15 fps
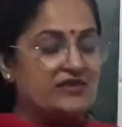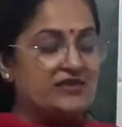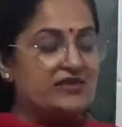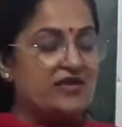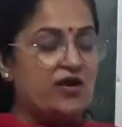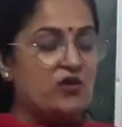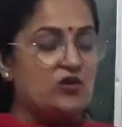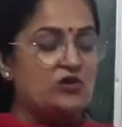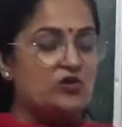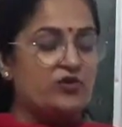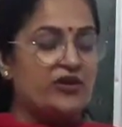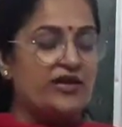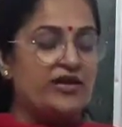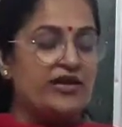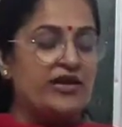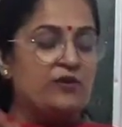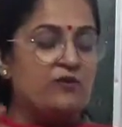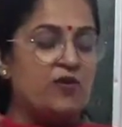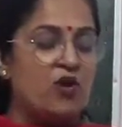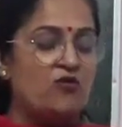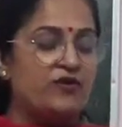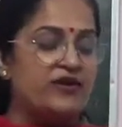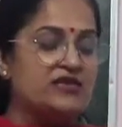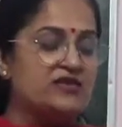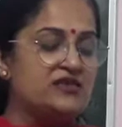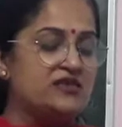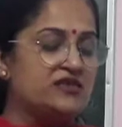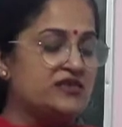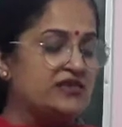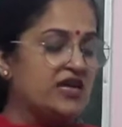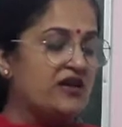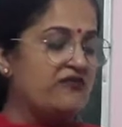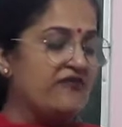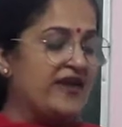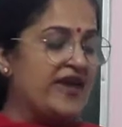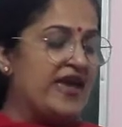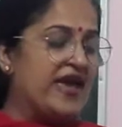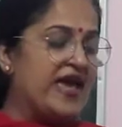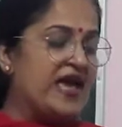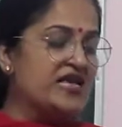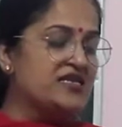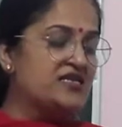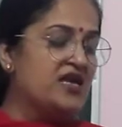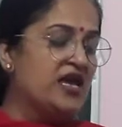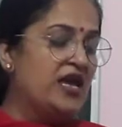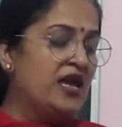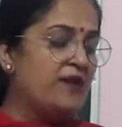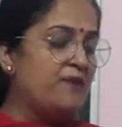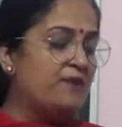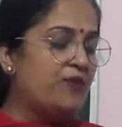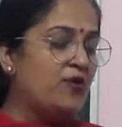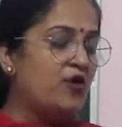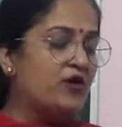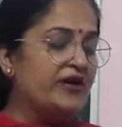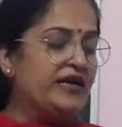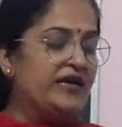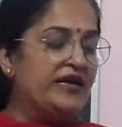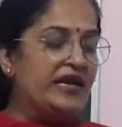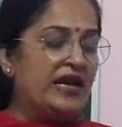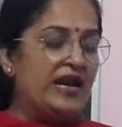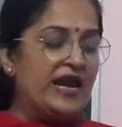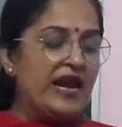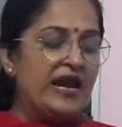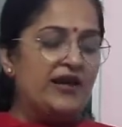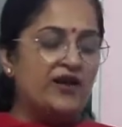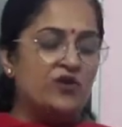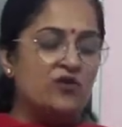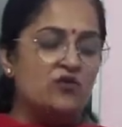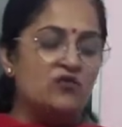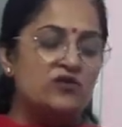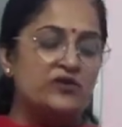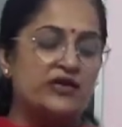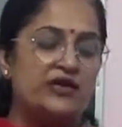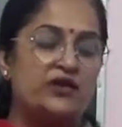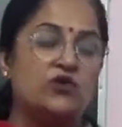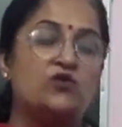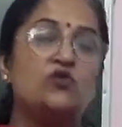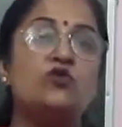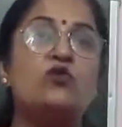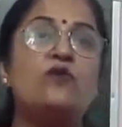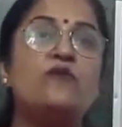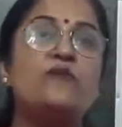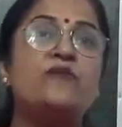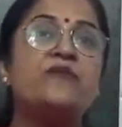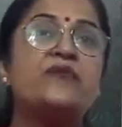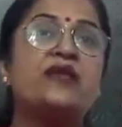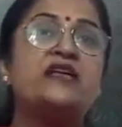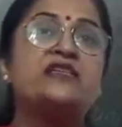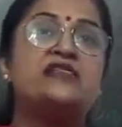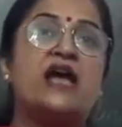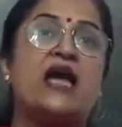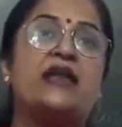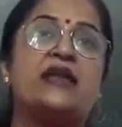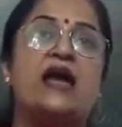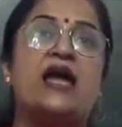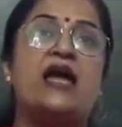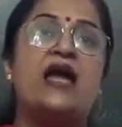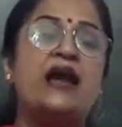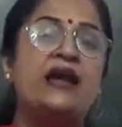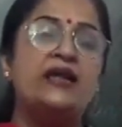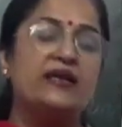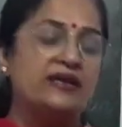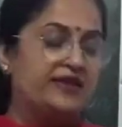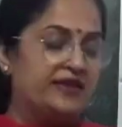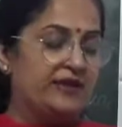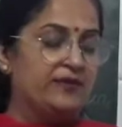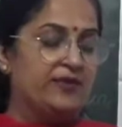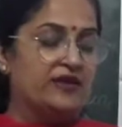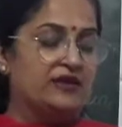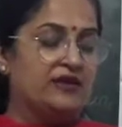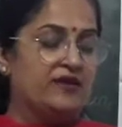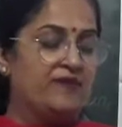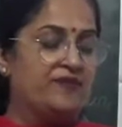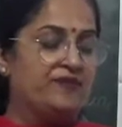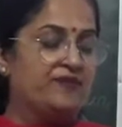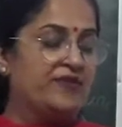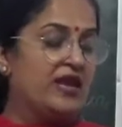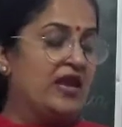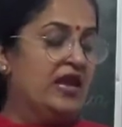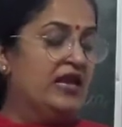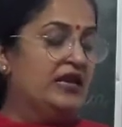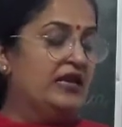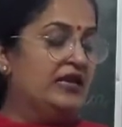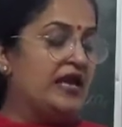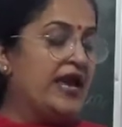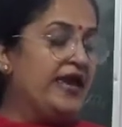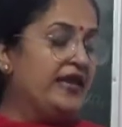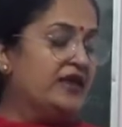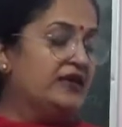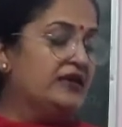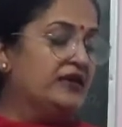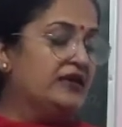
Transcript: are also there in mountains, serve as important land routes into China and Tibet. Like